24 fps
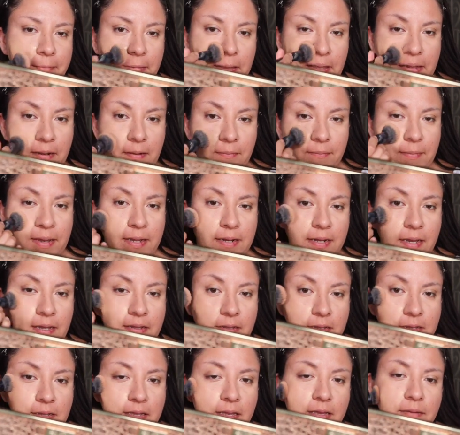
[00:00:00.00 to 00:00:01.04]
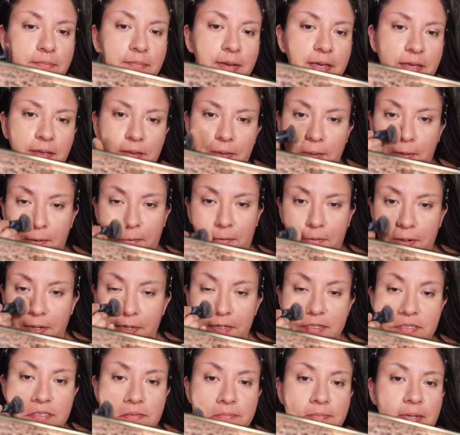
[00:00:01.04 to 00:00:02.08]
And it might not look like my
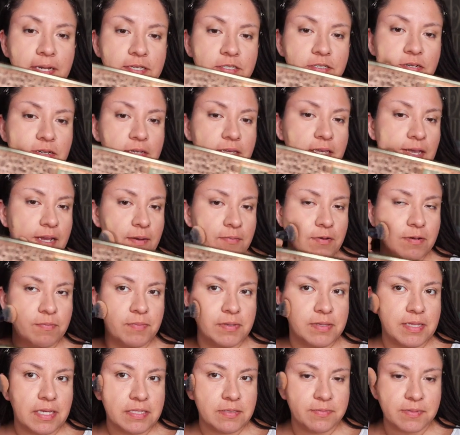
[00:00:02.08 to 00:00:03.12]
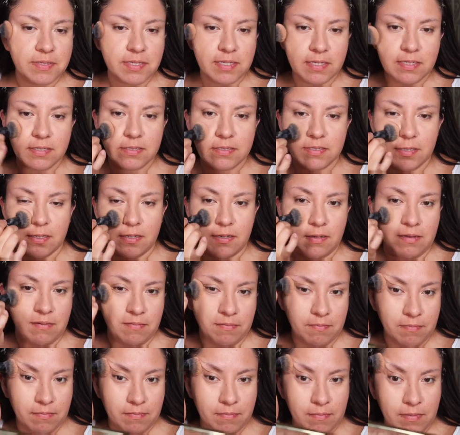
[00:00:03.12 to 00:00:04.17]
greatest match on camera, but that's because
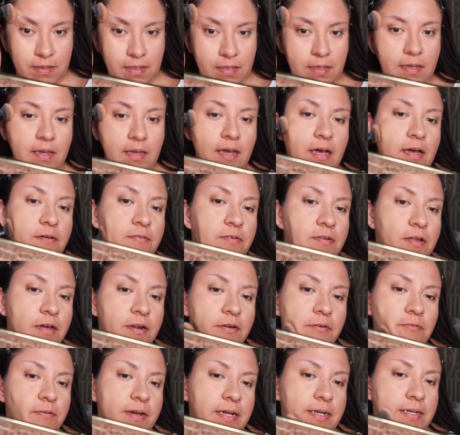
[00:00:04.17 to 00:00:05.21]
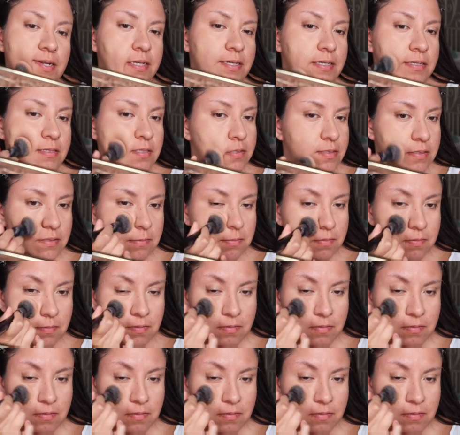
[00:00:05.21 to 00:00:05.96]
I have a lot of redness.